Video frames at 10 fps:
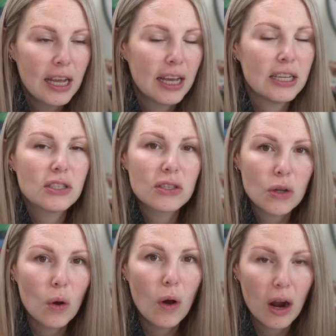is
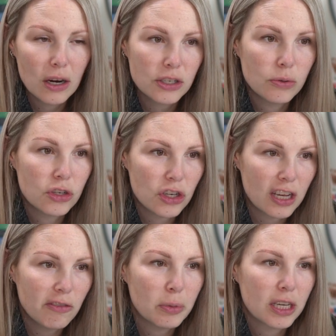so hard to
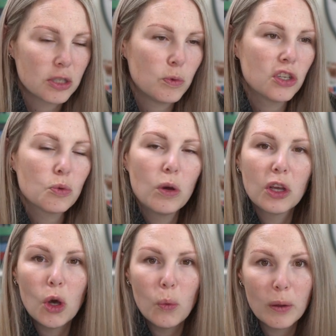achieve because we just want to
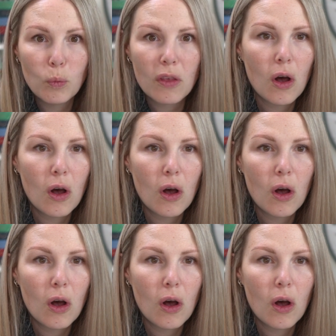go in with